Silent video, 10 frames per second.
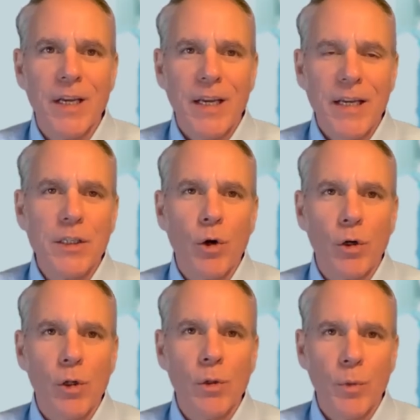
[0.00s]
In
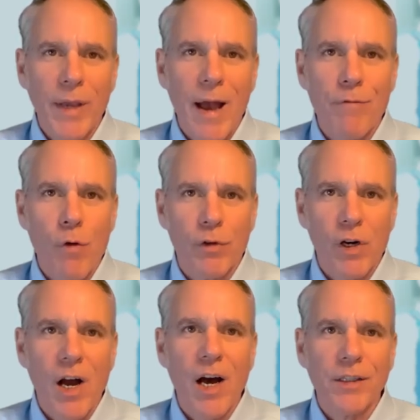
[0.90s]
total, we have over
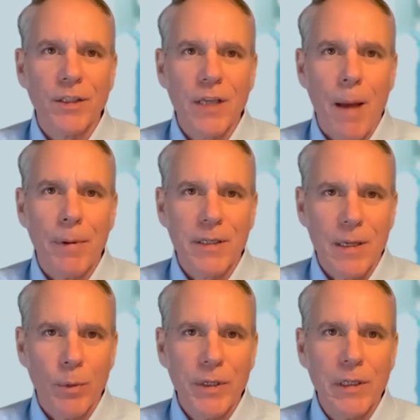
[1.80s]
100 topics
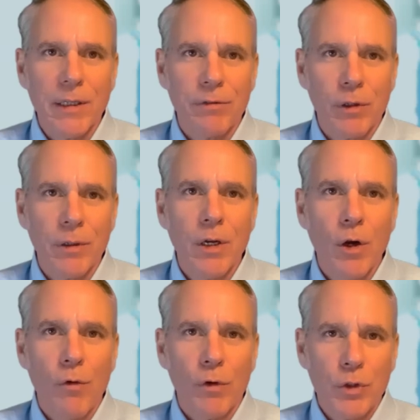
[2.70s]
that we deliver
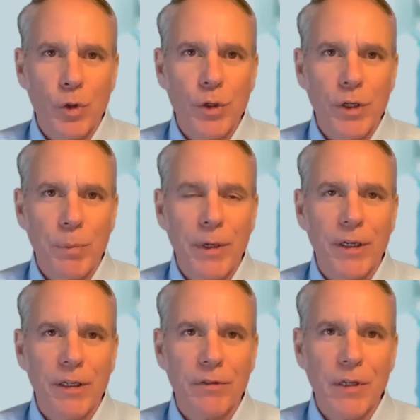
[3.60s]
over a 2-year
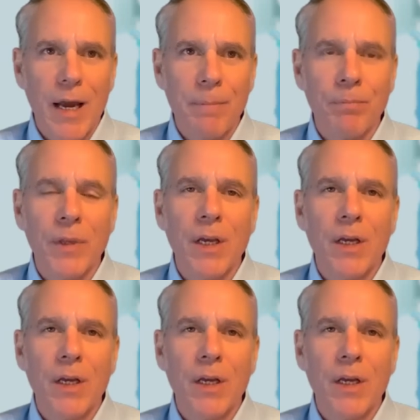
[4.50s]
period of time